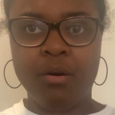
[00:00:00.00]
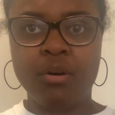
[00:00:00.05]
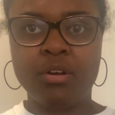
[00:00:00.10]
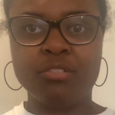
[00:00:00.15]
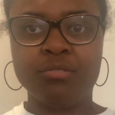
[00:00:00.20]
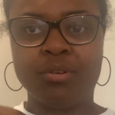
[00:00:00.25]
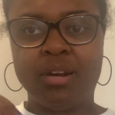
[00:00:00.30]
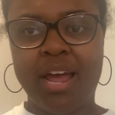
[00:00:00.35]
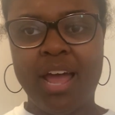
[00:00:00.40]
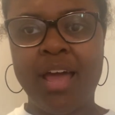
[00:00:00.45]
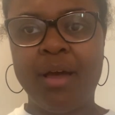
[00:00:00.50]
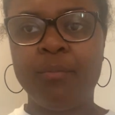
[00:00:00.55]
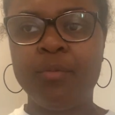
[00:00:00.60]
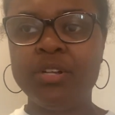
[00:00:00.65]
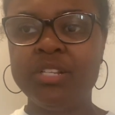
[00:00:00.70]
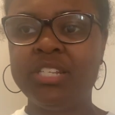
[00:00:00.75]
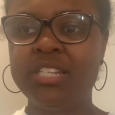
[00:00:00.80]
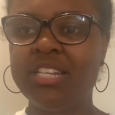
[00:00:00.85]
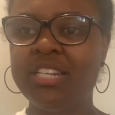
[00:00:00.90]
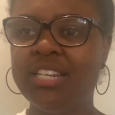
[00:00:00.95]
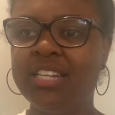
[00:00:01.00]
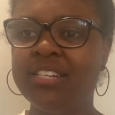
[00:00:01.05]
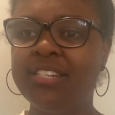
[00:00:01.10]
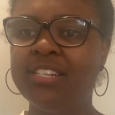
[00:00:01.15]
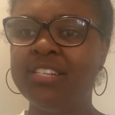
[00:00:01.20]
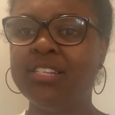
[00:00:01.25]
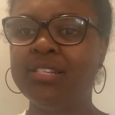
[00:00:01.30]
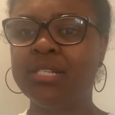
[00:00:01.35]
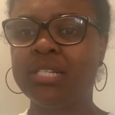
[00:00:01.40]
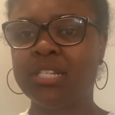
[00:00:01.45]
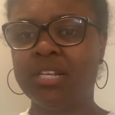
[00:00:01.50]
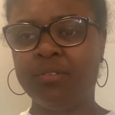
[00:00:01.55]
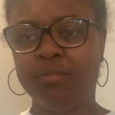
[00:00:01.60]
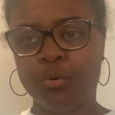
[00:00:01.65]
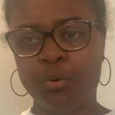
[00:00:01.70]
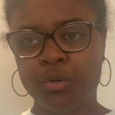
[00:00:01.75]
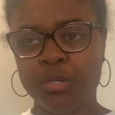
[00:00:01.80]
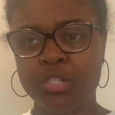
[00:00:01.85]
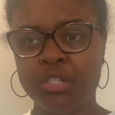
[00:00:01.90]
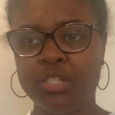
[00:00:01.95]
Because when I went to the dentist, of
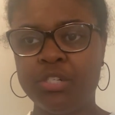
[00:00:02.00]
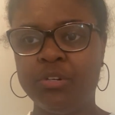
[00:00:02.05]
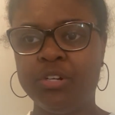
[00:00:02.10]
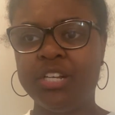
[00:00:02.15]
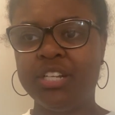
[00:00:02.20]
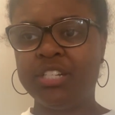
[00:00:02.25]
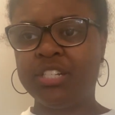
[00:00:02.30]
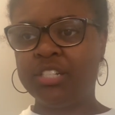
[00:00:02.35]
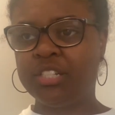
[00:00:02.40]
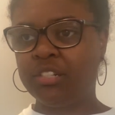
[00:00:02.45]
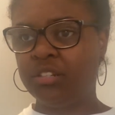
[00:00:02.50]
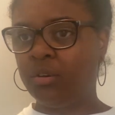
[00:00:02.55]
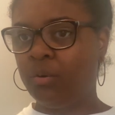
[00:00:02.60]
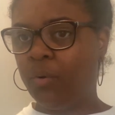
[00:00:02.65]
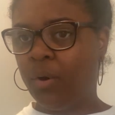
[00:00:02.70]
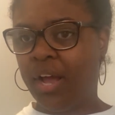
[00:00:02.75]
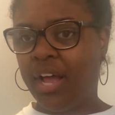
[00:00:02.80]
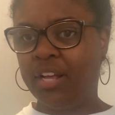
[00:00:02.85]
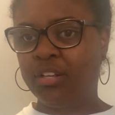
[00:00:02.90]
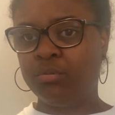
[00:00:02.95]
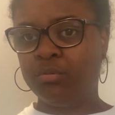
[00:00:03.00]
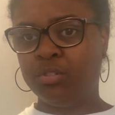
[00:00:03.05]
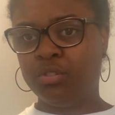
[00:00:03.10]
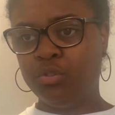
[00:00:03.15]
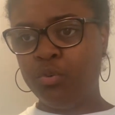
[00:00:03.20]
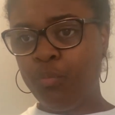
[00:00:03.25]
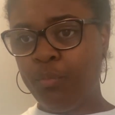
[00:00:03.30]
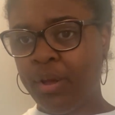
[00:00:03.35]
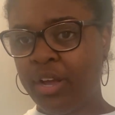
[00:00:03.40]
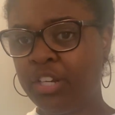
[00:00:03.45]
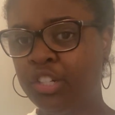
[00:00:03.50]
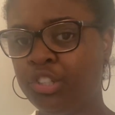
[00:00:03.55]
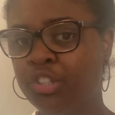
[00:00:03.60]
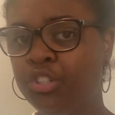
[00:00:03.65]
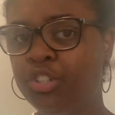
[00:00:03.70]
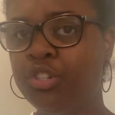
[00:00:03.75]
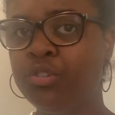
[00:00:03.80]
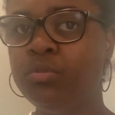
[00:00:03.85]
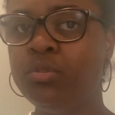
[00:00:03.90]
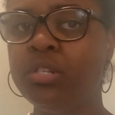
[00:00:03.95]
course, your dentist is going to ask what toothpaste
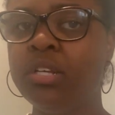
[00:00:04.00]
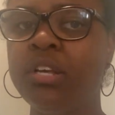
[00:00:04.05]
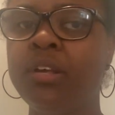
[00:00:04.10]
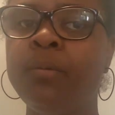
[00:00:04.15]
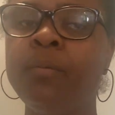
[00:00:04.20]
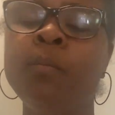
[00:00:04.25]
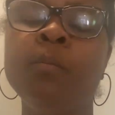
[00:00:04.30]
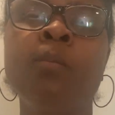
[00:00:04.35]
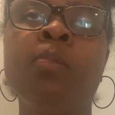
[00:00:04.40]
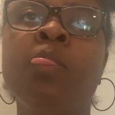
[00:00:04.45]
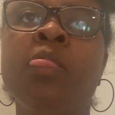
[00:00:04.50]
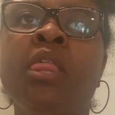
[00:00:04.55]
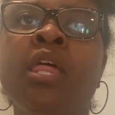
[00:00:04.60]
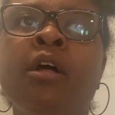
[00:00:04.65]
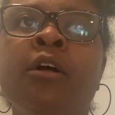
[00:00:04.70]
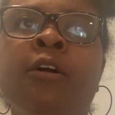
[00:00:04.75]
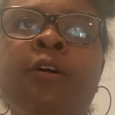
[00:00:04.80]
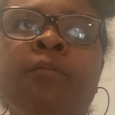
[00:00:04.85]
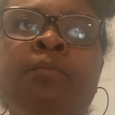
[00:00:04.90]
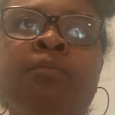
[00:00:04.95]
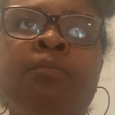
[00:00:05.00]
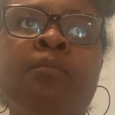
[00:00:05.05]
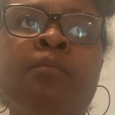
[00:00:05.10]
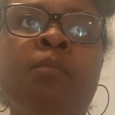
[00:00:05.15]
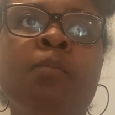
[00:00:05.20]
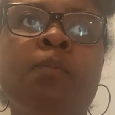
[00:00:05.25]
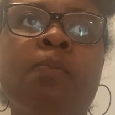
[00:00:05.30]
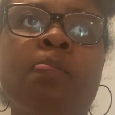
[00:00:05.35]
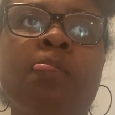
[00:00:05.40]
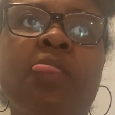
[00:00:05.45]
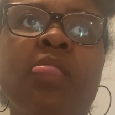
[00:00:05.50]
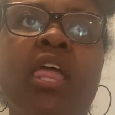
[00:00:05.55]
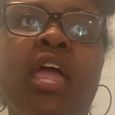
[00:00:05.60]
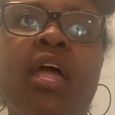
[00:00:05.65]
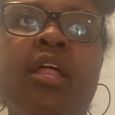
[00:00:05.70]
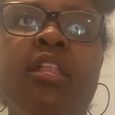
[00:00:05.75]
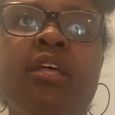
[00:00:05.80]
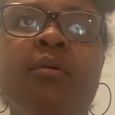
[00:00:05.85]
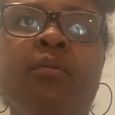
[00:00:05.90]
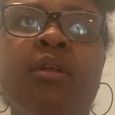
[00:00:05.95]
you're using.
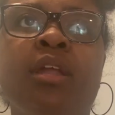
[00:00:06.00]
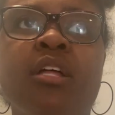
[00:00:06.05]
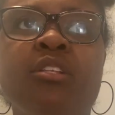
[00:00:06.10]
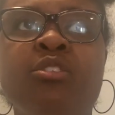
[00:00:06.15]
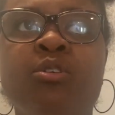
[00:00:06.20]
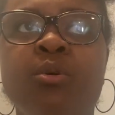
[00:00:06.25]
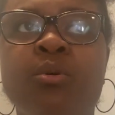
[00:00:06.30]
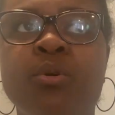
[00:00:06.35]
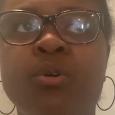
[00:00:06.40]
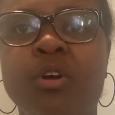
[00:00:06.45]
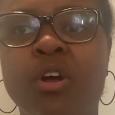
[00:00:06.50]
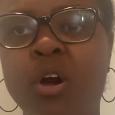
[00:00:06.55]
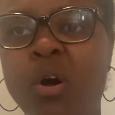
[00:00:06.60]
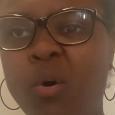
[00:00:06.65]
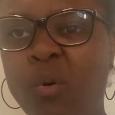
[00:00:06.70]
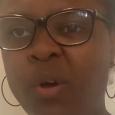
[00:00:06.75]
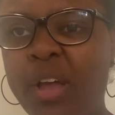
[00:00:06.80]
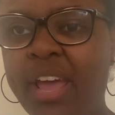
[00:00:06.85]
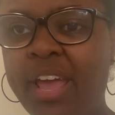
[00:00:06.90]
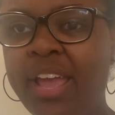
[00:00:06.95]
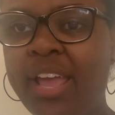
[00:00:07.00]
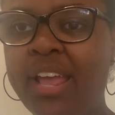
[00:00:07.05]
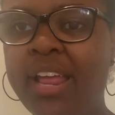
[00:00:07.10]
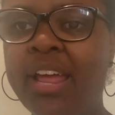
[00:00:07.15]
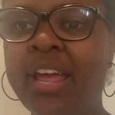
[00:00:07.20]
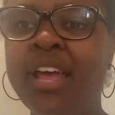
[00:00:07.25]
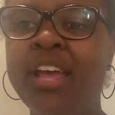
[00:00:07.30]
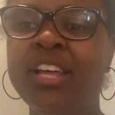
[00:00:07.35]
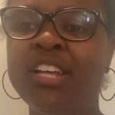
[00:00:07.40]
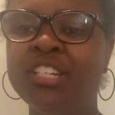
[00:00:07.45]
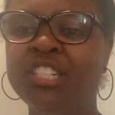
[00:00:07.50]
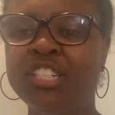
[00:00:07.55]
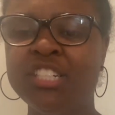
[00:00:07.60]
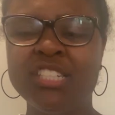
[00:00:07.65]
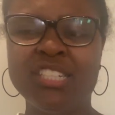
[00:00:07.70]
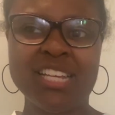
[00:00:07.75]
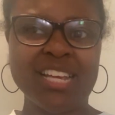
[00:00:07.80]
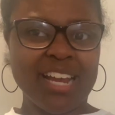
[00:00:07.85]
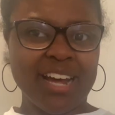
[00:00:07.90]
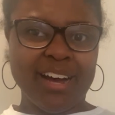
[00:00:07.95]
And then when I told her Colgate, she
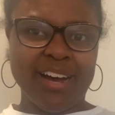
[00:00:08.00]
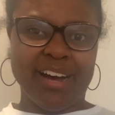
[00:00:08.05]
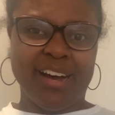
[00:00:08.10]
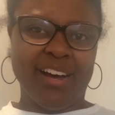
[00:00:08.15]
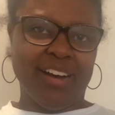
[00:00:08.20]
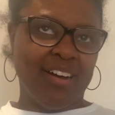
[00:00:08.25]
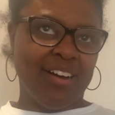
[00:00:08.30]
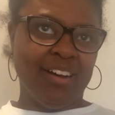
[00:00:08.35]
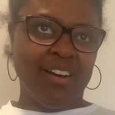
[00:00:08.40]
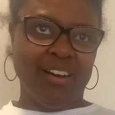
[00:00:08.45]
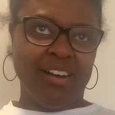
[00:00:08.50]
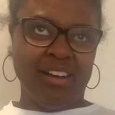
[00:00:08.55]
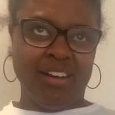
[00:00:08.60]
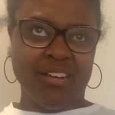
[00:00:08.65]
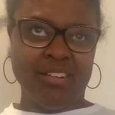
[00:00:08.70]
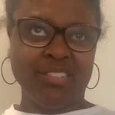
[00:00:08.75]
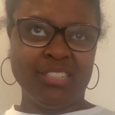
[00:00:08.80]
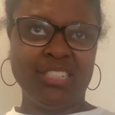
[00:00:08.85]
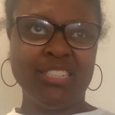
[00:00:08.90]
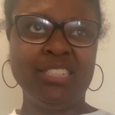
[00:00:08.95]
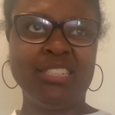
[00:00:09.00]
said, She